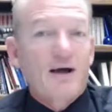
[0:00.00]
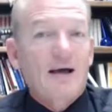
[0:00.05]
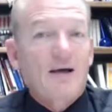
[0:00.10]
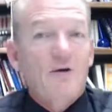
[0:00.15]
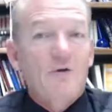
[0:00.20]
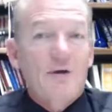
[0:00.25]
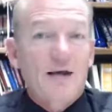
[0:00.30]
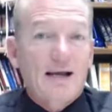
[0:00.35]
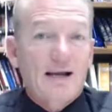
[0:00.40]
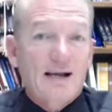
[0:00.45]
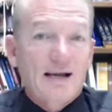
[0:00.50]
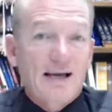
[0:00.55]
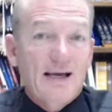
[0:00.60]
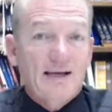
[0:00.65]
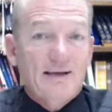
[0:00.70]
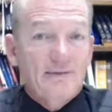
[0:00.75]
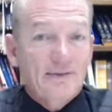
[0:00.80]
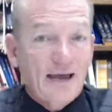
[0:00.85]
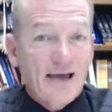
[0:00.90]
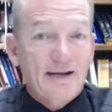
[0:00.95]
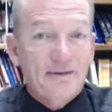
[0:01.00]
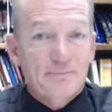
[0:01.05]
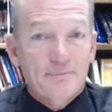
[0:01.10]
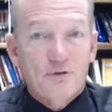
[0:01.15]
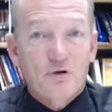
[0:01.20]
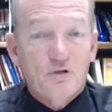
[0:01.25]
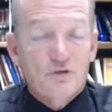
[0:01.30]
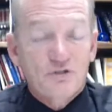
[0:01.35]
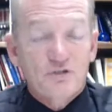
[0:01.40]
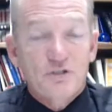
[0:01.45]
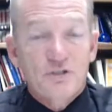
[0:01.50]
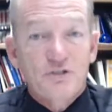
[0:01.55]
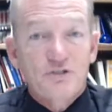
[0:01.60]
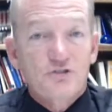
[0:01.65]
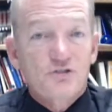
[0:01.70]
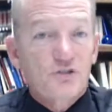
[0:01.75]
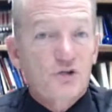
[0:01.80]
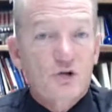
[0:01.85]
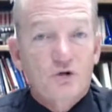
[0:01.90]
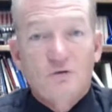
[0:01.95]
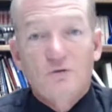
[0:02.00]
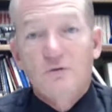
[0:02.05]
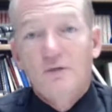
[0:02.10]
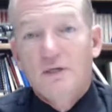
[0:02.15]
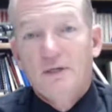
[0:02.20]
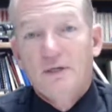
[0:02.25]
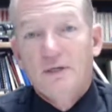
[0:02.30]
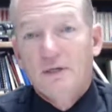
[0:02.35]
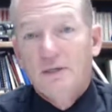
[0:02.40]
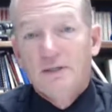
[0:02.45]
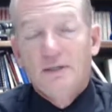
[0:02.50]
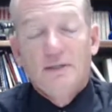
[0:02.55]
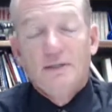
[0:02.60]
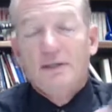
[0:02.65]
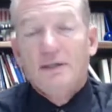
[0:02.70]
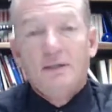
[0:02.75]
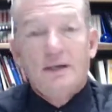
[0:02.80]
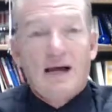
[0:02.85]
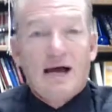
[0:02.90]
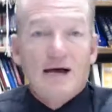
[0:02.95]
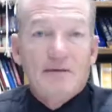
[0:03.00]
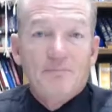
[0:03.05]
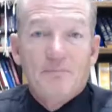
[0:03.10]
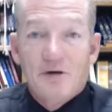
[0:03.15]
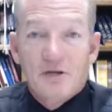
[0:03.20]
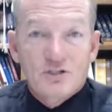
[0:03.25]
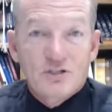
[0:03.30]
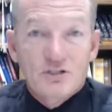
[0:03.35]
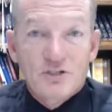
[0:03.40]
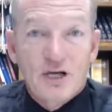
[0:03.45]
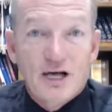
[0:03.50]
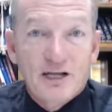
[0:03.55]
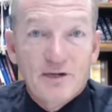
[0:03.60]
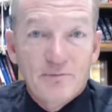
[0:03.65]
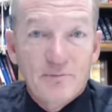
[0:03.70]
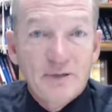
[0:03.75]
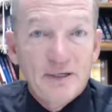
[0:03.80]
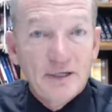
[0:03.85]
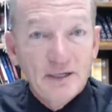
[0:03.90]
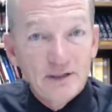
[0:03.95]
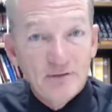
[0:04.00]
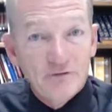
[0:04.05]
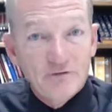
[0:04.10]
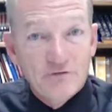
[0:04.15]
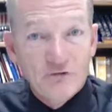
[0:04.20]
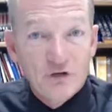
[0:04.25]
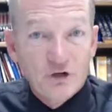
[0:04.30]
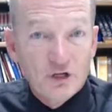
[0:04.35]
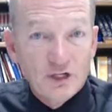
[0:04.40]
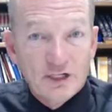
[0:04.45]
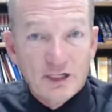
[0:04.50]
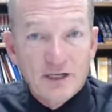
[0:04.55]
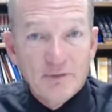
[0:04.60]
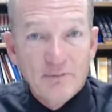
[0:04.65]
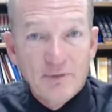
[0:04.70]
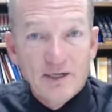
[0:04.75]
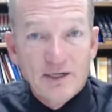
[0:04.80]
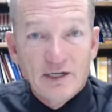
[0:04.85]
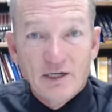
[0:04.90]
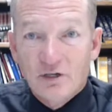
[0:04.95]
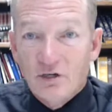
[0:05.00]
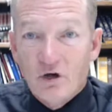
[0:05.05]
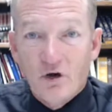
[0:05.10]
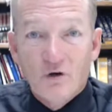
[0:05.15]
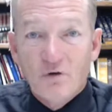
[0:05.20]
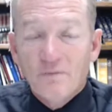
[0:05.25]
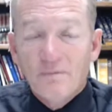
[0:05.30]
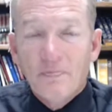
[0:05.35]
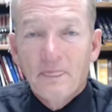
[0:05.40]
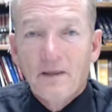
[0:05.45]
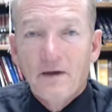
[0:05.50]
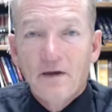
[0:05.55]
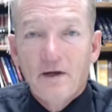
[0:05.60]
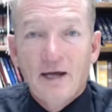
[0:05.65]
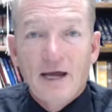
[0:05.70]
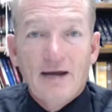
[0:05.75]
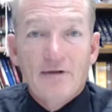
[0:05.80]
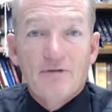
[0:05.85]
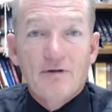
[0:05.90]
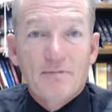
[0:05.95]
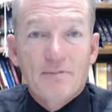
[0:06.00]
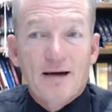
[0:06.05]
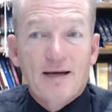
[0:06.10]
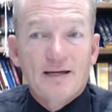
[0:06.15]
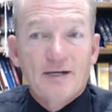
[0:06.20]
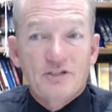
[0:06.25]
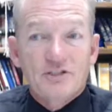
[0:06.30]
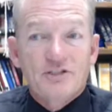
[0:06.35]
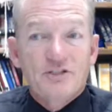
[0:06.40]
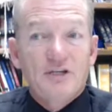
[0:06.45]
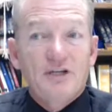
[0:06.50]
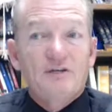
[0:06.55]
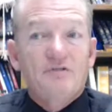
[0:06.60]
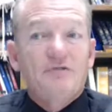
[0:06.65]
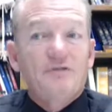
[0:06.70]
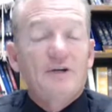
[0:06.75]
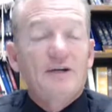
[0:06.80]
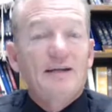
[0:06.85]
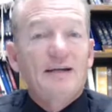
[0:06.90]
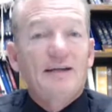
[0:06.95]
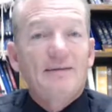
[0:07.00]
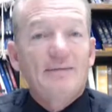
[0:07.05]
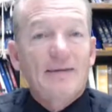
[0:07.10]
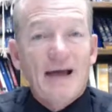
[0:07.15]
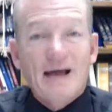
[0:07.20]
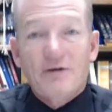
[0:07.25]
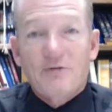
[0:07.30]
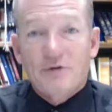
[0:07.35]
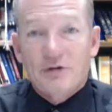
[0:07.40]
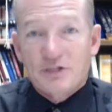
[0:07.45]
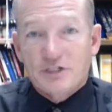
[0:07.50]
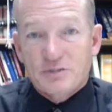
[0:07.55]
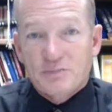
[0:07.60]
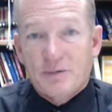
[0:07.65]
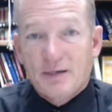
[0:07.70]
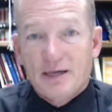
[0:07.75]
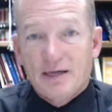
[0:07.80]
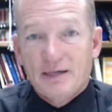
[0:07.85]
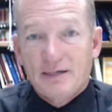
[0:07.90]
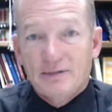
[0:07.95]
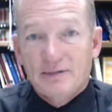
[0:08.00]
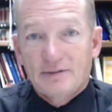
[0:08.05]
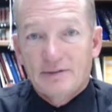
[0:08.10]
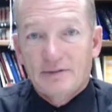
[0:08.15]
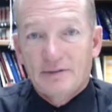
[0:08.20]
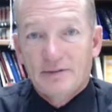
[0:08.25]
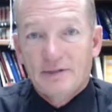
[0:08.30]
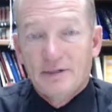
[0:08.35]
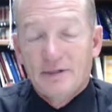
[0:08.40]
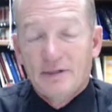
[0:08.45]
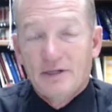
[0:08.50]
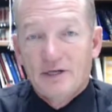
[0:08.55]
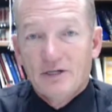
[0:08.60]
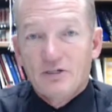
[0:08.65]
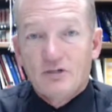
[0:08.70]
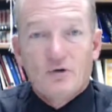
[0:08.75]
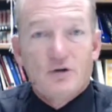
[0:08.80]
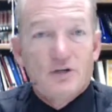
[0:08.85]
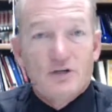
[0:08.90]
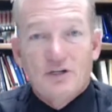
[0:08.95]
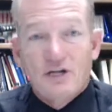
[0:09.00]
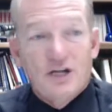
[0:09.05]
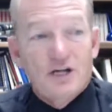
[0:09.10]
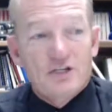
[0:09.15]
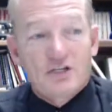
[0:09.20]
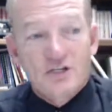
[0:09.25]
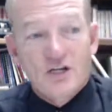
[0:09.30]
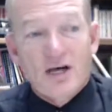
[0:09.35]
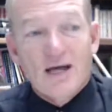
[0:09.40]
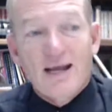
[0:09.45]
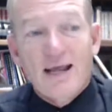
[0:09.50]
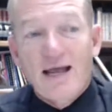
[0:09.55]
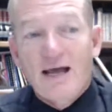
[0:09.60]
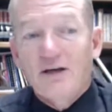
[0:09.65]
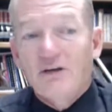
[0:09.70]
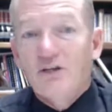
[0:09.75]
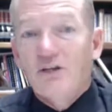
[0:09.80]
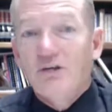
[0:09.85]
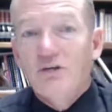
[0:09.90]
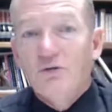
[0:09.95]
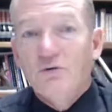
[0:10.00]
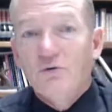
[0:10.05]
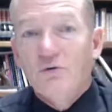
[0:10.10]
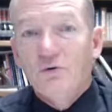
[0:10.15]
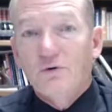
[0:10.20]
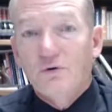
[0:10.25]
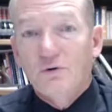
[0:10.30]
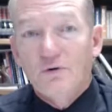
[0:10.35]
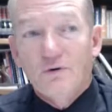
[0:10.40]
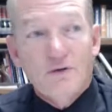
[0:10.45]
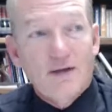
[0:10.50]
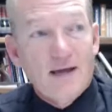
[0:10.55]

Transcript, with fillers: or I don't act like that person, so I must not be fully committed. No, everybody's different in that respect. So it, it's not how you